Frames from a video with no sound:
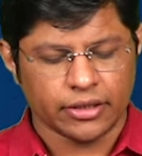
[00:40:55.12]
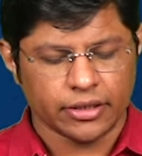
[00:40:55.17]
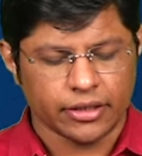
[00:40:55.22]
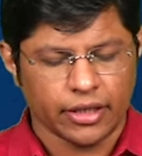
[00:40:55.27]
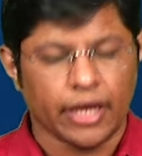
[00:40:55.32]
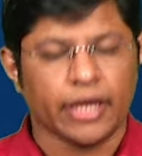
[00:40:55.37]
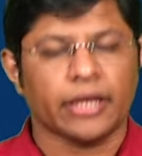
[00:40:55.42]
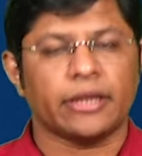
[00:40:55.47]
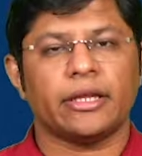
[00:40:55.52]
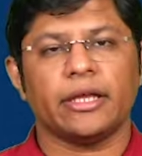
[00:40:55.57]

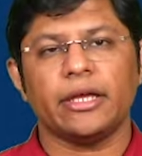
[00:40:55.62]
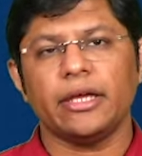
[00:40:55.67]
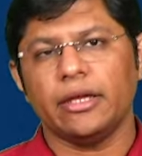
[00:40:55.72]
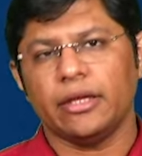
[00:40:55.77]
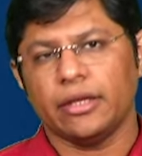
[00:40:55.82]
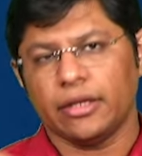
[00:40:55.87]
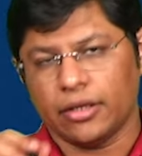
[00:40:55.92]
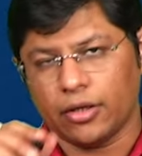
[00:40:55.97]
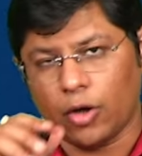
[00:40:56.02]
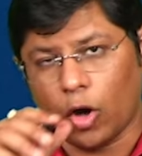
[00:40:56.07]
in the
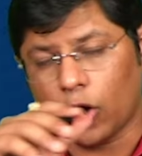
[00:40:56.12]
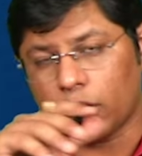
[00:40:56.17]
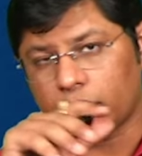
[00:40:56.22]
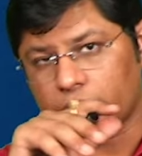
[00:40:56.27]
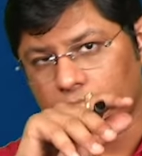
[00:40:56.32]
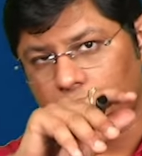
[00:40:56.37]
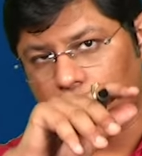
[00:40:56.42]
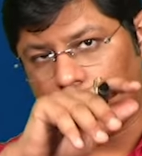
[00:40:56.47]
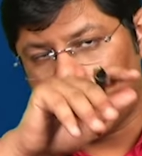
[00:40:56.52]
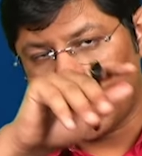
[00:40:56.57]
or
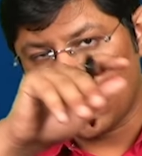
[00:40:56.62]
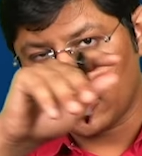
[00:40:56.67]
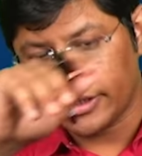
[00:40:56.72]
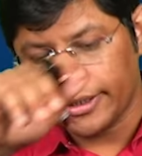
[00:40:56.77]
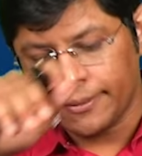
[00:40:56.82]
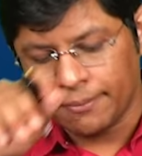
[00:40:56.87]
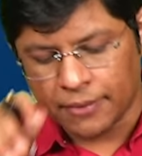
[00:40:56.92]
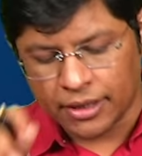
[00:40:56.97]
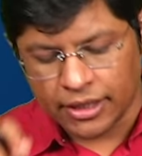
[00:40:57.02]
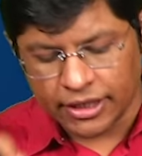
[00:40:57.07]
along the
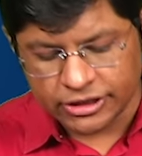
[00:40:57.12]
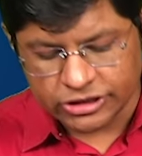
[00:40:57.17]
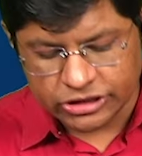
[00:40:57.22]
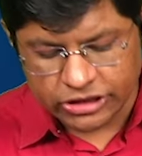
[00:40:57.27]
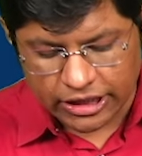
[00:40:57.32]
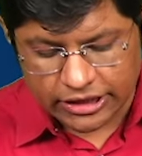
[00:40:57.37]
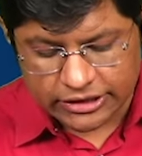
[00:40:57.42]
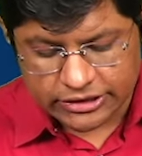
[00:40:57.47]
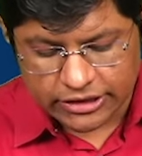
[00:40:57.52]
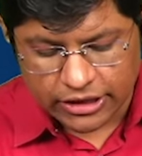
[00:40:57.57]

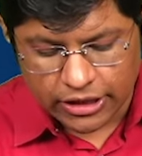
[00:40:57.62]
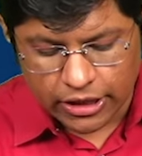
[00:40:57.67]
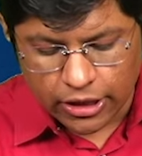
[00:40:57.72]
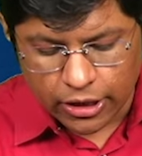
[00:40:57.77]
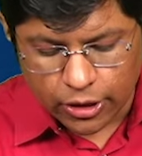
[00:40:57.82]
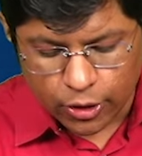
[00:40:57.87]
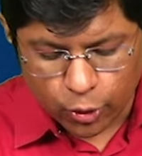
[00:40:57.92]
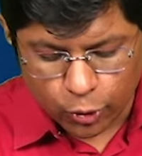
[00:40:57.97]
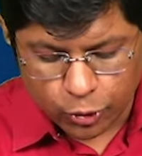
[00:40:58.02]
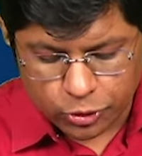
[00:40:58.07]
Malaysia's
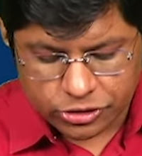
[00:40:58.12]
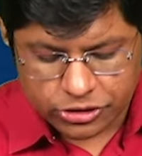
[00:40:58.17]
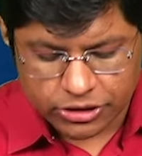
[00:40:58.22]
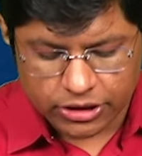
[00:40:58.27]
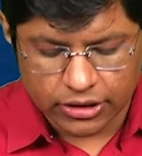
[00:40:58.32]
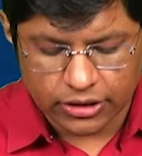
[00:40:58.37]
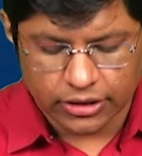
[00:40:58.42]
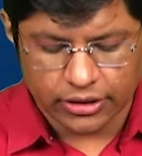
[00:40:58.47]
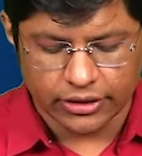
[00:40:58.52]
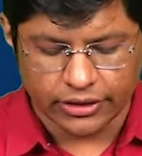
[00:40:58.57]

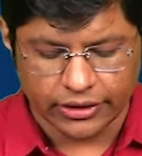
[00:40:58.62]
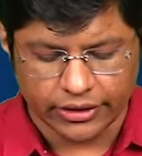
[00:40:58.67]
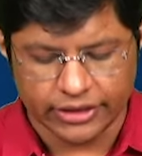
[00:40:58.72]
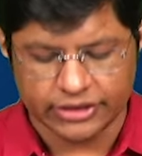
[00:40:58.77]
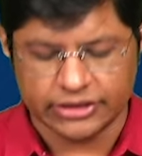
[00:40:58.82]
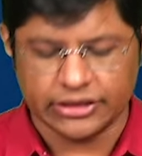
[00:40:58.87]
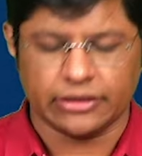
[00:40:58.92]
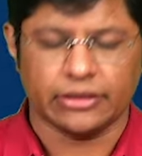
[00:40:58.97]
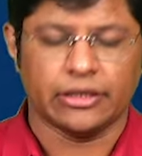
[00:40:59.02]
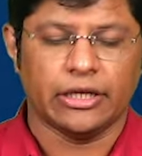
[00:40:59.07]
coastal
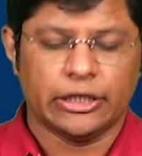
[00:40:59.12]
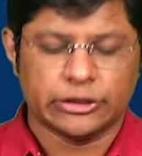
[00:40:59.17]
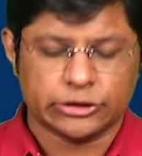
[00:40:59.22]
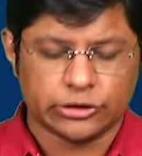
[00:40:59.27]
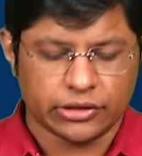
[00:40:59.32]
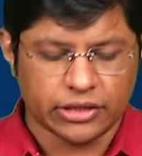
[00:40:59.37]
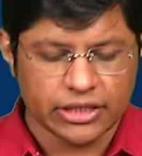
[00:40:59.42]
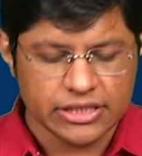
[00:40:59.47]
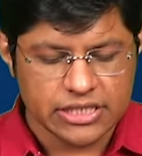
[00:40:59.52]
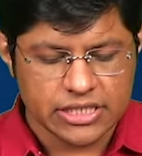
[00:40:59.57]
region. So,
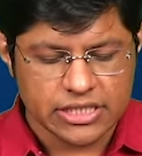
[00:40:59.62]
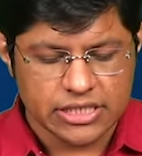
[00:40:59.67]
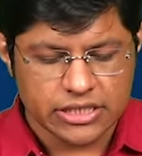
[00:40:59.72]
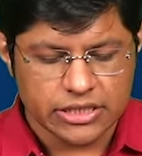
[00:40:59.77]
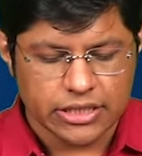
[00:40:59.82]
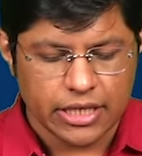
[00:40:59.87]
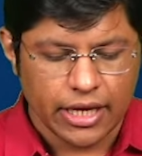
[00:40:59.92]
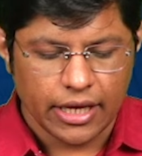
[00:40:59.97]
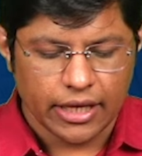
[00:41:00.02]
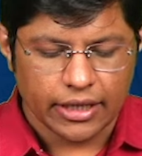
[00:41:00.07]
this is
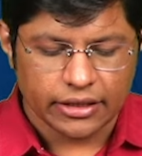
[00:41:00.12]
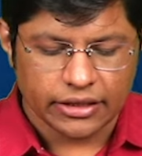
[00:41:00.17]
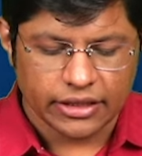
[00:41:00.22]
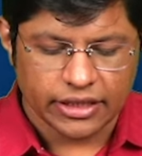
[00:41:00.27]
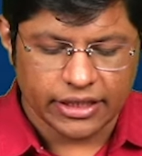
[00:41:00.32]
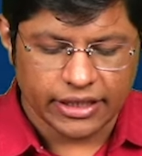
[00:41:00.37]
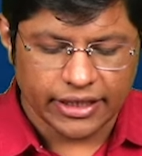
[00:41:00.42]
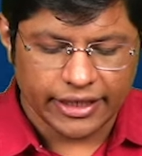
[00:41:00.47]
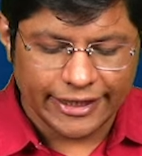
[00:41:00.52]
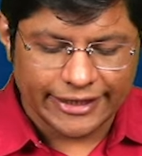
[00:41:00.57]

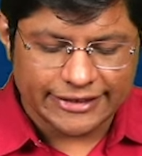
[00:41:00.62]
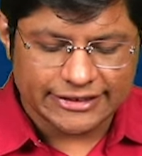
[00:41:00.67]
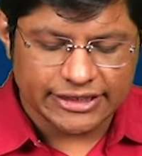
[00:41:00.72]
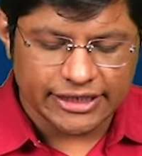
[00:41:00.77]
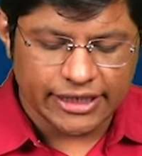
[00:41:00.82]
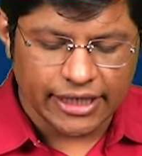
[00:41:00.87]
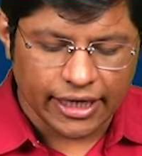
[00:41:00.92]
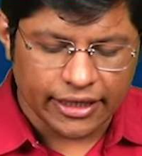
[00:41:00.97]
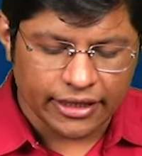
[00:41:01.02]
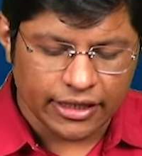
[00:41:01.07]
the
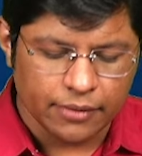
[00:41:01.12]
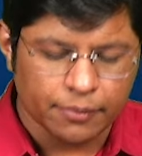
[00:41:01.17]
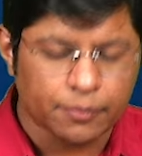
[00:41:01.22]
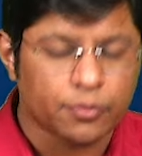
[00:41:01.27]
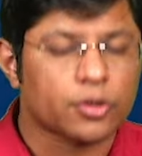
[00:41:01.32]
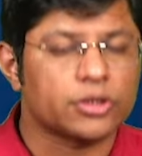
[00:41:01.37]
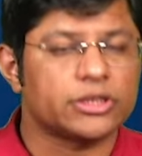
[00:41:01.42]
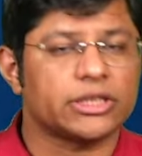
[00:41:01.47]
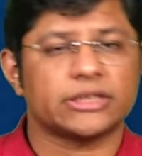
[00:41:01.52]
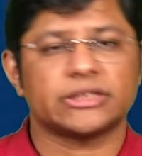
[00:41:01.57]
ECRL
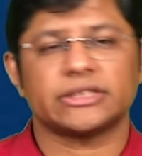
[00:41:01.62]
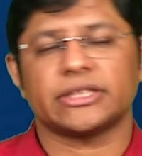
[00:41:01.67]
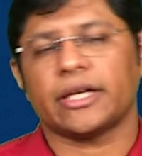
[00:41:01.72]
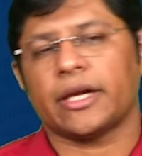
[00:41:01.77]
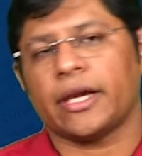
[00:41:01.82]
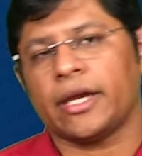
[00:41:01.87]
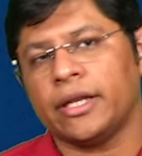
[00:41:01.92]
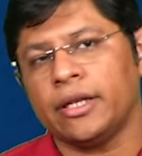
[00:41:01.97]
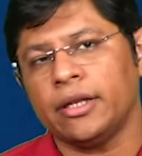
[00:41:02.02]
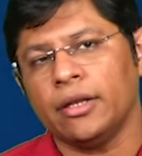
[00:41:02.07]
projects
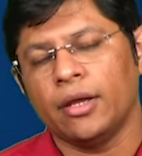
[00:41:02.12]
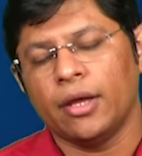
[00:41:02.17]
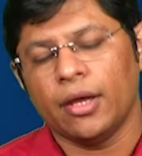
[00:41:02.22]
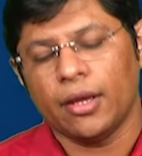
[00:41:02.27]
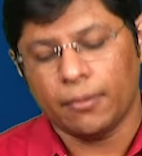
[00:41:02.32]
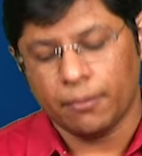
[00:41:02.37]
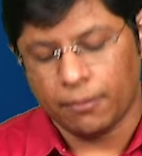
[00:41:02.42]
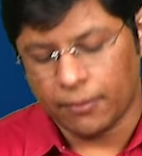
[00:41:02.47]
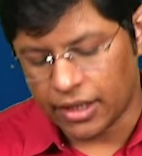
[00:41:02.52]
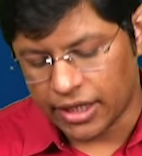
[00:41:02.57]
in
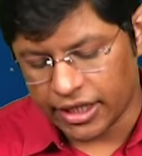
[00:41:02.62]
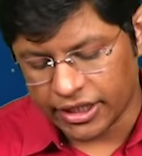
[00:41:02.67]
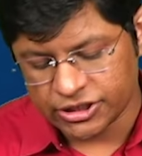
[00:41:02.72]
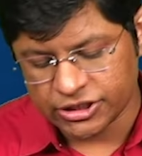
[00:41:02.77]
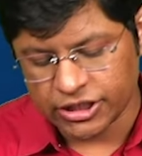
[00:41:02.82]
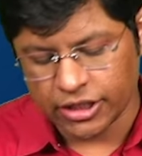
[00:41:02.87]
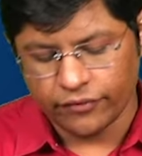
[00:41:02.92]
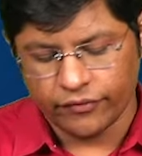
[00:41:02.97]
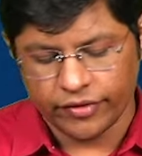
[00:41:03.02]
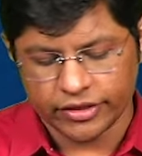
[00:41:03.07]

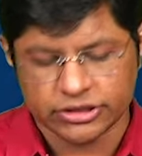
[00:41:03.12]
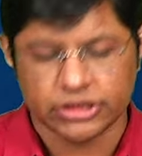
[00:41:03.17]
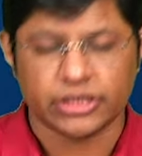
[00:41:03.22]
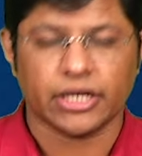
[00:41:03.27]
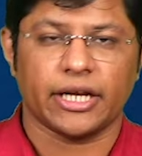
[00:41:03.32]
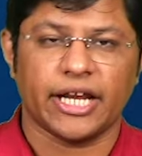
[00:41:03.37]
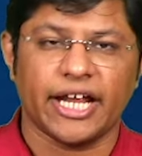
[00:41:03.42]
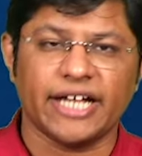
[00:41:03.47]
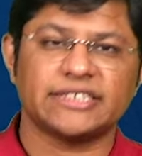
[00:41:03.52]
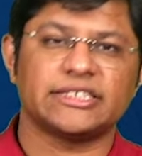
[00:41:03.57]
Malaysia, which
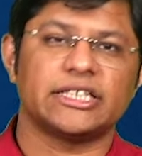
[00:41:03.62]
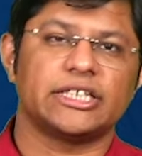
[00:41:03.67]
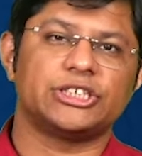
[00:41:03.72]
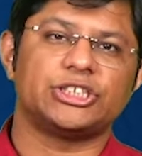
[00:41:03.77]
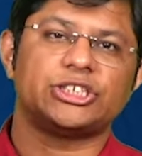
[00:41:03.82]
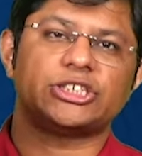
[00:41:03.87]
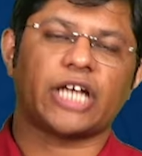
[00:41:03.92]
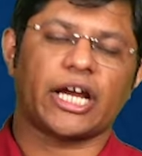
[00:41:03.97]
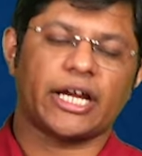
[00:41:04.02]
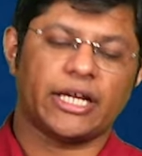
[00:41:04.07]
connects
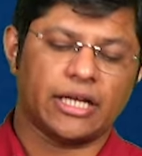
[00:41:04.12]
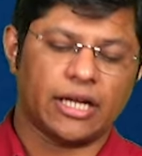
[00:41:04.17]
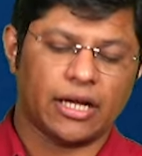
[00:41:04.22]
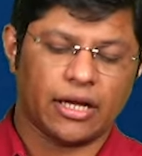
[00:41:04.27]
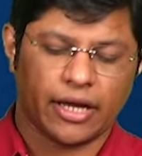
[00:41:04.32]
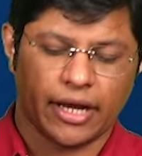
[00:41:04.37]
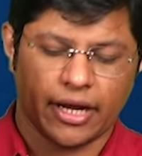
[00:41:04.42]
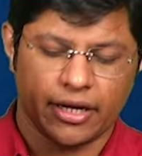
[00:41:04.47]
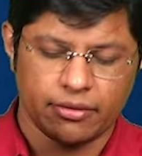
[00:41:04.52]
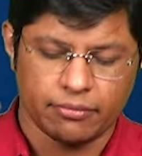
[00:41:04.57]
China
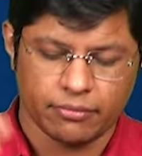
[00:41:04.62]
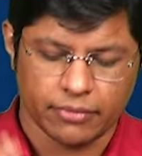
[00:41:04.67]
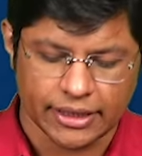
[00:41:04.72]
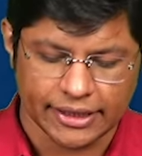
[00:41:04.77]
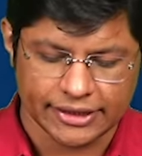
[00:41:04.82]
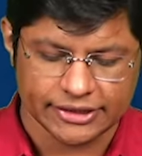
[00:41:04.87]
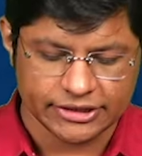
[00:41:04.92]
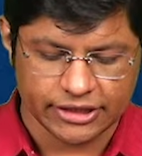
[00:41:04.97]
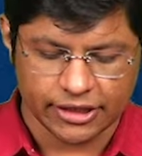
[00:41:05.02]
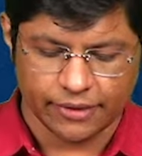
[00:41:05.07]
and
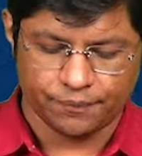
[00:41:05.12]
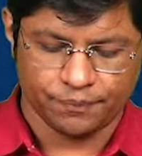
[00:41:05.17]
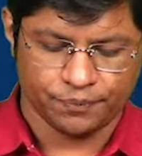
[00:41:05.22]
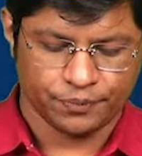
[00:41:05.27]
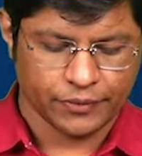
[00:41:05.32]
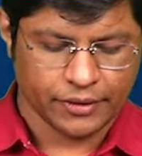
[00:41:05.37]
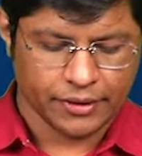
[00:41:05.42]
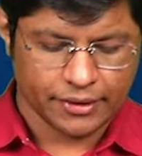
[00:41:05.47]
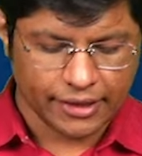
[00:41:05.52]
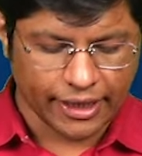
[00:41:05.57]
Malaysia,
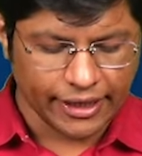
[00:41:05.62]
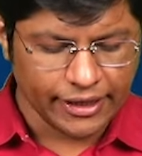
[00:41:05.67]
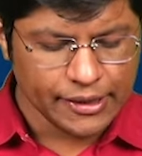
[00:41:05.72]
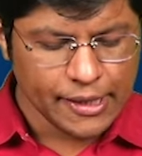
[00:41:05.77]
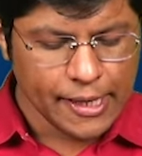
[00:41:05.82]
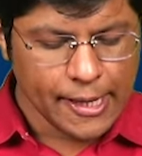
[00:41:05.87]
right?